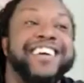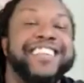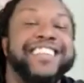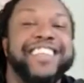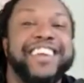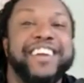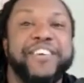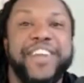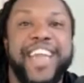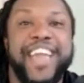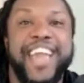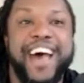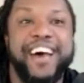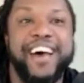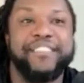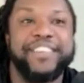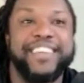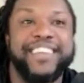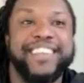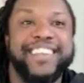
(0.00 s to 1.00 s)
there we
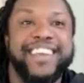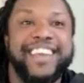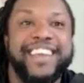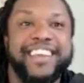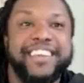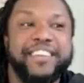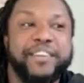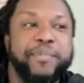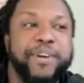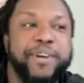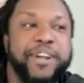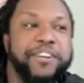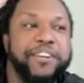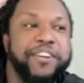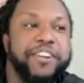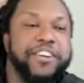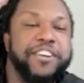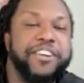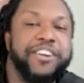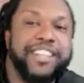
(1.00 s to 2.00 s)
have it. You yes. better
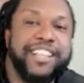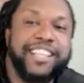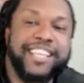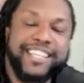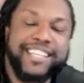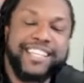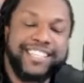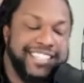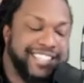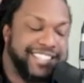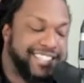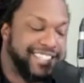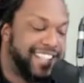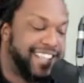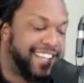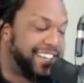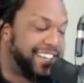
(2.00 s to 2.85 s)
know your allegiance, ladies